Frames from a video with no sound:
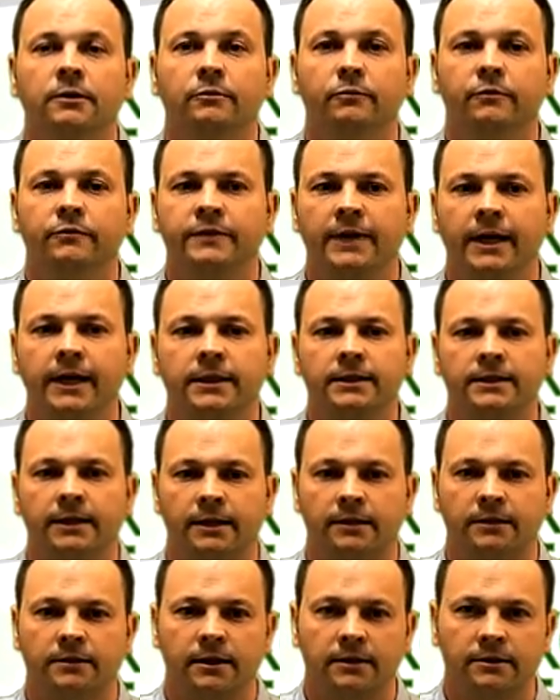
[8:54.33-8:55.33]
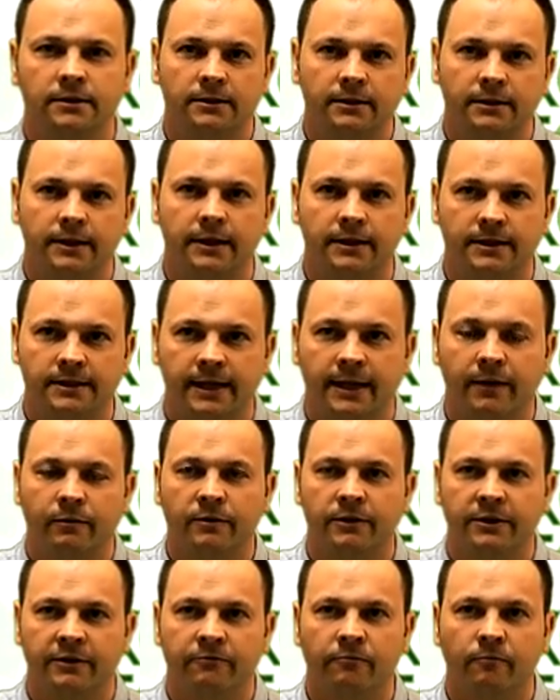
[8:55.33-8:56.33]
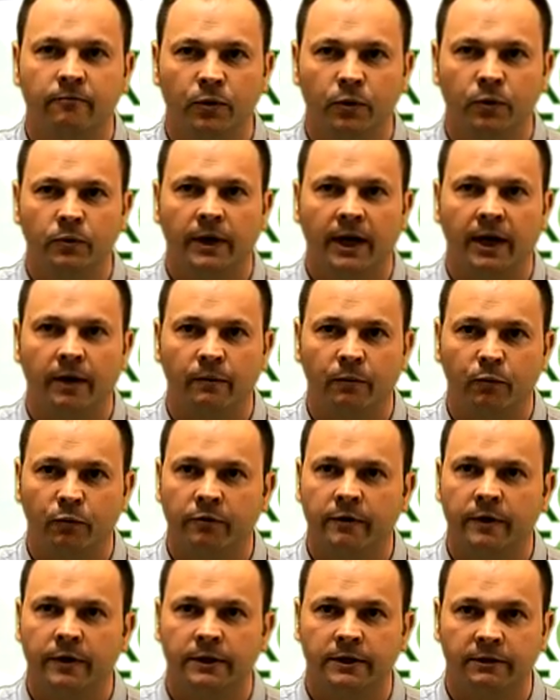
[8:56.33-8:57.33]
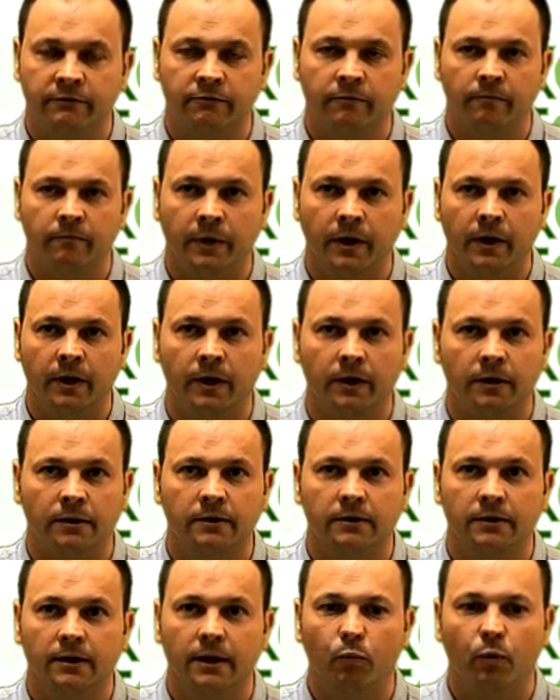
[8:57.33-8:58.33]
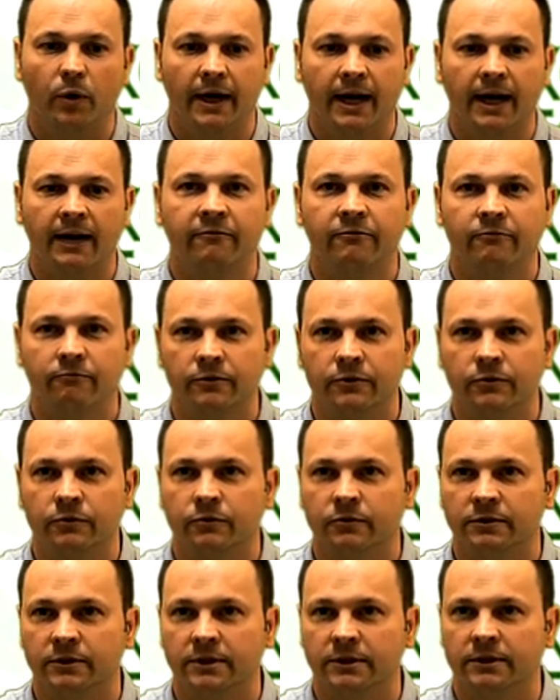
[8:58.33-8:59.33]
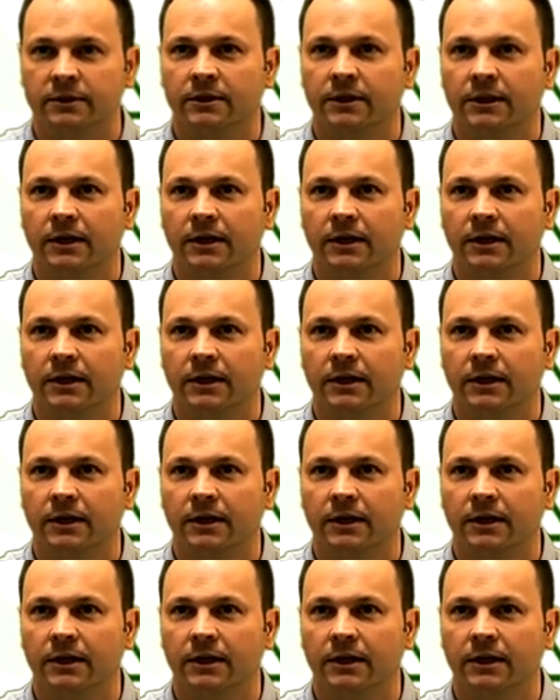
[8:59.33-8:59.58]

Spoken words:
With TechSense, it's now a different ballgame. We're in a different park. We have the resources.